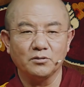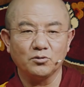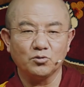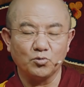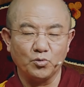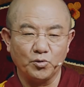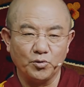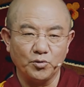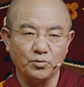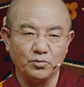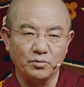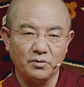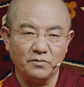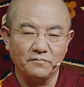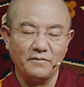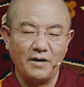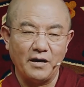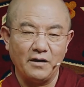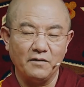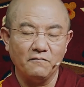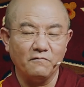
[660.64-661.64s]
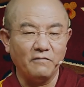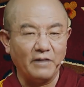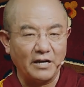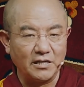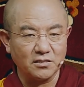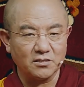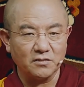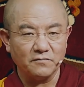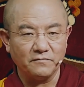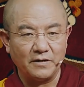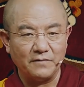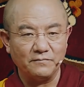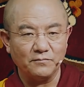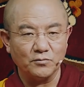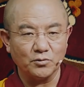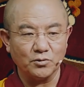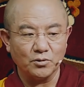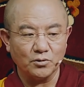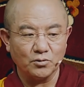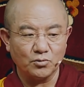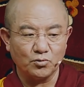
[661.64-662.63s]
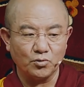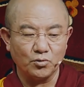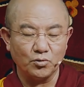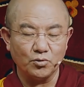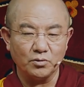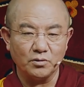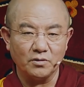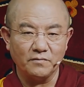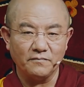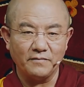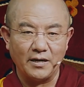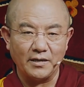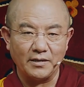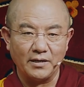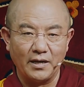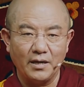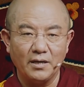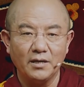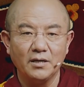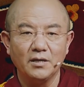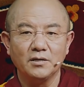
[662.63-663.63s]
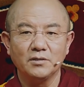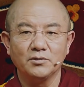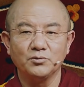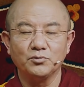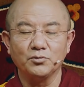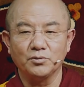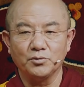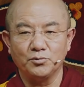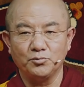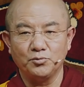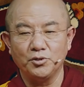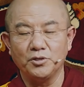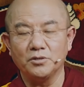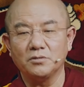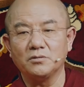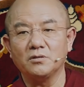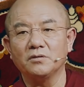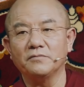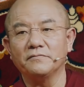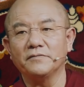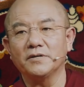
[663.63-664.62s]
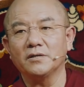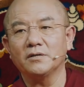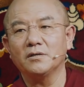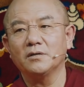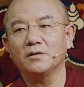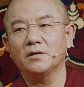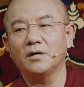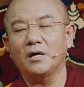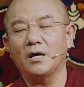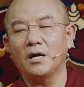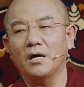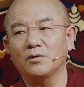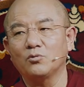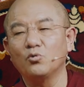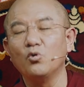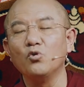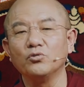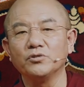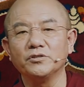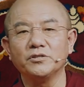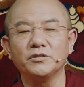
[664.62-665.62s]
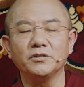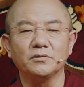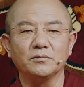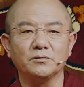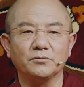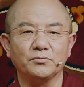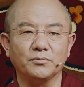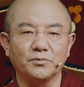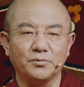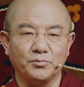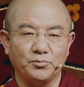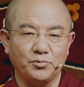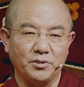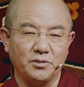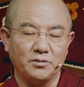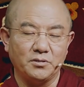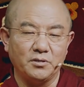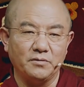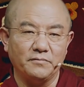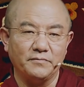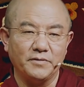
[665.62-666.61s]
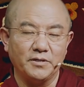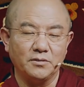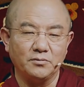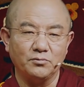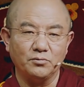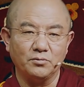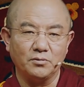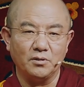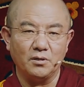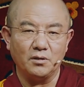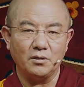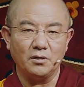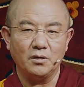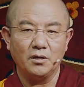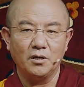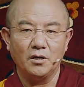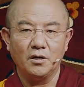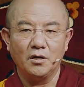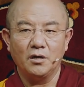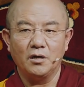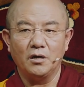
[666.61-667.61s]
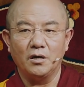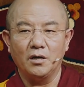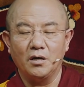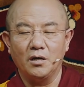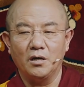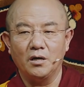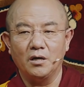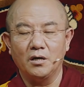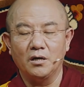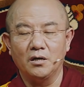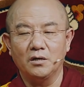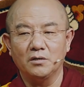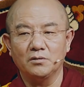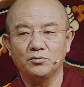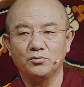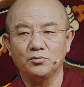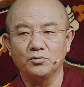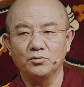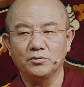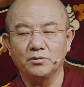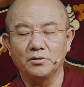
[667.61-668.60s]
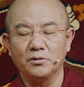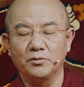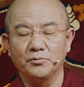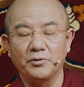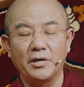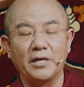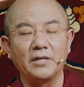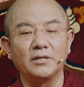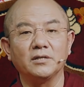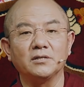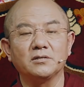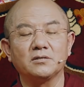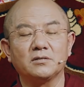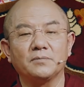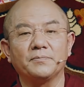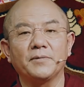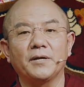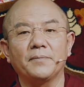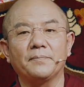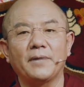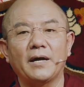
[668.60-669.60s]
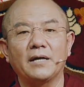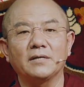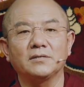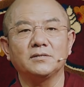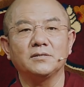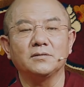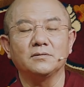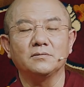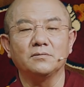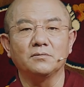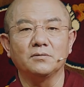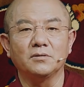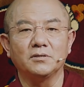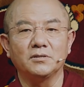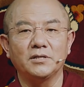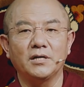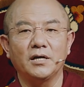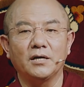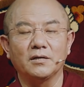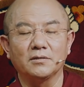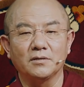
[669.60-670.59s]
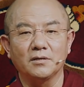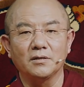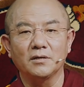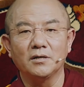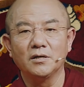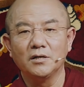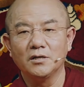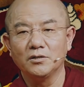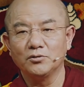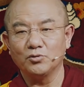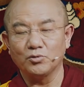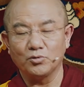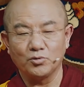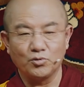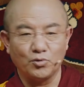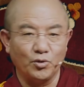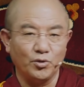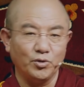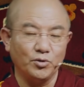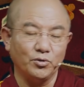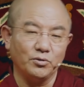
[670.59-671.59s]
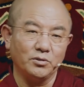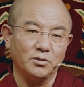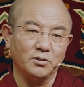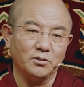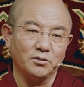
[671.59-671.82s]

the truth of cessation of suffering and the path of cessation. And then in the second turning, we talk about bodhicitta and compassion. And in the third, in the